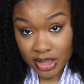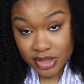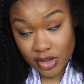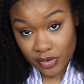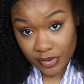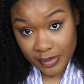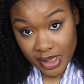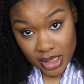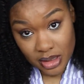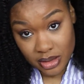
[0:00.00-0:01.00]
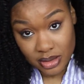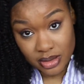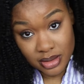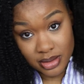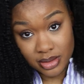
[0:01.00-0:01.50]
So from here,
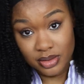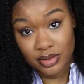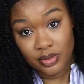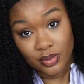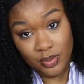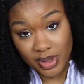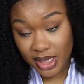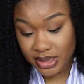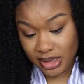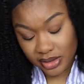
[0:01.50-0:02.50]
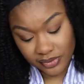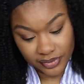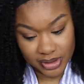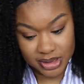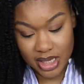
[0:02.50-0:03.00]
what I did the
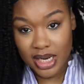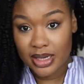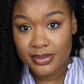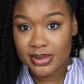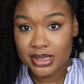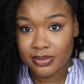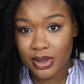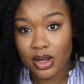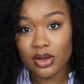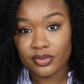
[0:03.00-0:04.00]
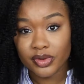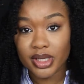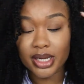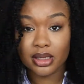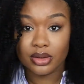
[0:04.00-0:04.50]
first time is brought over
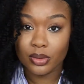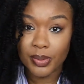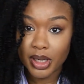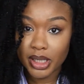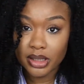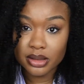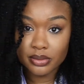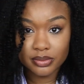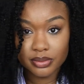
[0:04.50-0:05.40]
like a little part,